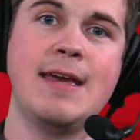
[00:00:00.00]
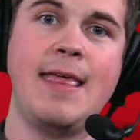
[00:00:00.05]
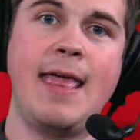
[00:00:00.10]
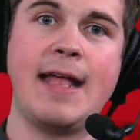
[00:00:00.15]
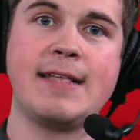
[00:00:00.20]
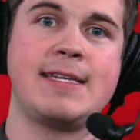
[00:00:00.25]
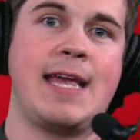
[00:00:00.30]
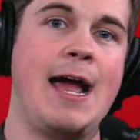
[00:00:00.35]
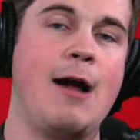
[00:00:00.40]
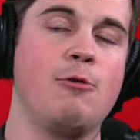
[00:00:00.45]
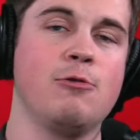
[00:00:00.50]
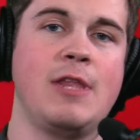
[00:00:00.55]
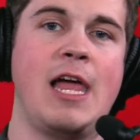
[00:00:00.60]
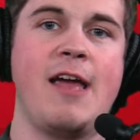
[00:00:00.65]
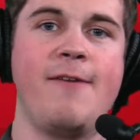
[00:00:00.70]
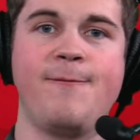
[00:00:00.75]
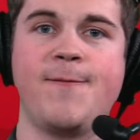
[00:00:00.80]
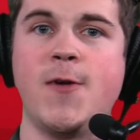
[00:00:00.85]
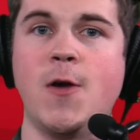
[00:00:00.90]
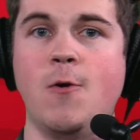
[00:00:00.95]
That's how
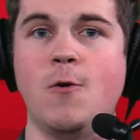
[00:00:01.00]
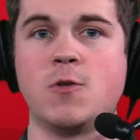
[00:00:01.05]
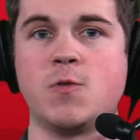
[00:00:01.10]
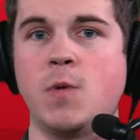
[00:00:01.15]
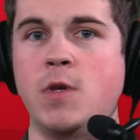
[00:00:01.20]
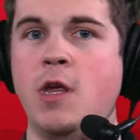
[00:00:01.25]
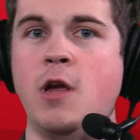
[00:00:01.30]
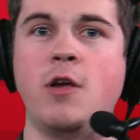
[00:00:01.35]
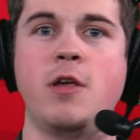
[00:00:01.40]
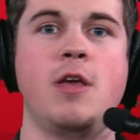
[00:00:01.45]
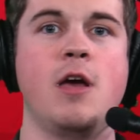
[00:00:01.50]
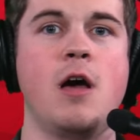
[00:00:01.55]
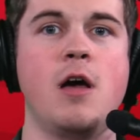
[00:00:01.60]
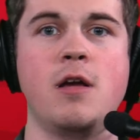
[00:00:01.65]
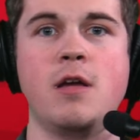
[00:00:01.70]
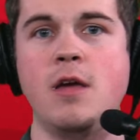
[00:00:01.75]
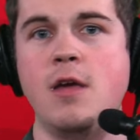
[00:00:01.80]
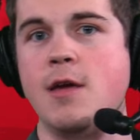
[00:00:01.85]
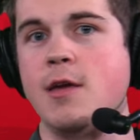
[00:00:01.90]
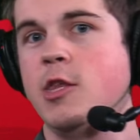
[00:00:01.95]
life goes. When you're
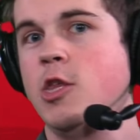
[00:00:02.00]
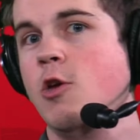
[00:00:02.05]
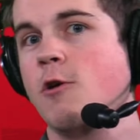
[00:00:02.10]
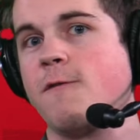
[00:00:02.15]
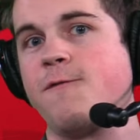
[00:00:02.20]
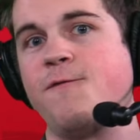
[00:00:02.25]
young, you're